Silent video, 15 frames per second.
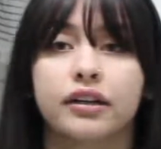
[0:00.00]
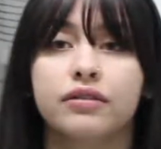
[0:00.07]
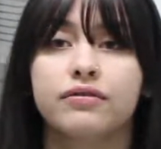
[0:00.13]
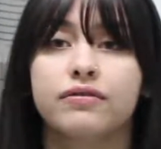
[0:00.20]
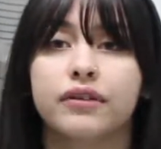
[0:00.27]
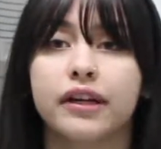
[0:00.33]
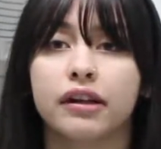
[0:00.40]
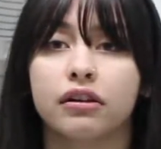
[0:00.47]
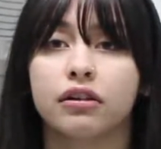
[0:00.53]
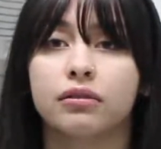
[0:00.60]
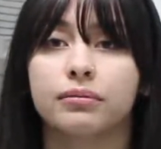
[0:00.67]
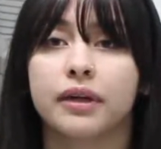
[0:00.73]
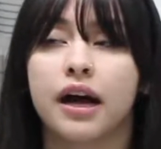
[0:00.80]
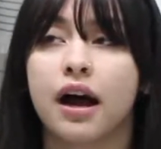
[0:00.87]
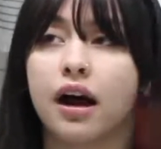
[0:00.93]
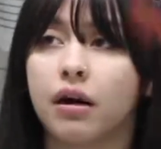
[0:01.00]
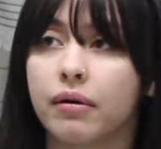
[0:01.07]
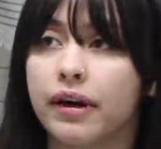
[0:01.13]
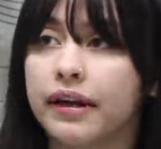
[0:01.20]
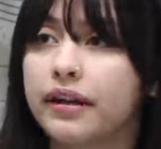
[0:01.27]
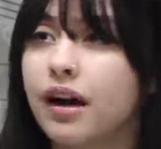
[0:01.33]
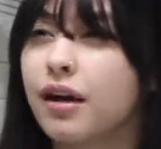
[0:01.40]
film how
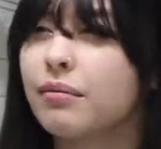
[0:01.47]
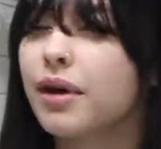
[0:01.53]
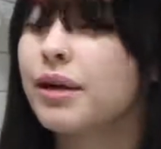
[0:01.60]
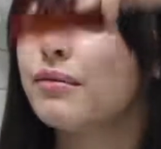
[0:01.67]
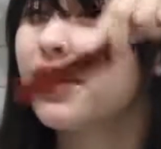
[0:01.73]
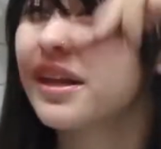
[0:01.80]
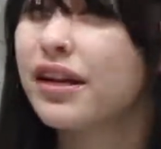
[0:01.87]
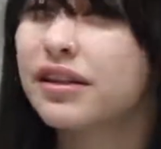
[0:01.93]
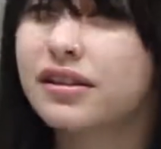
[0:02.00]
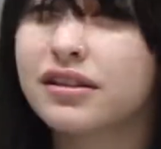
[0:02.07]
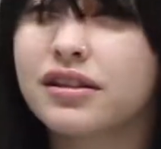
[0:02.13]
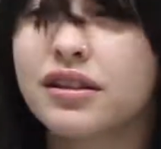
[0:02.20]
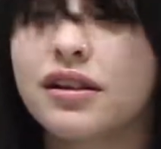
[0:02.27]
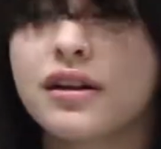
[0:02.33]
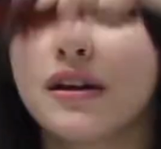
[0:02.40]
I cut my bangs.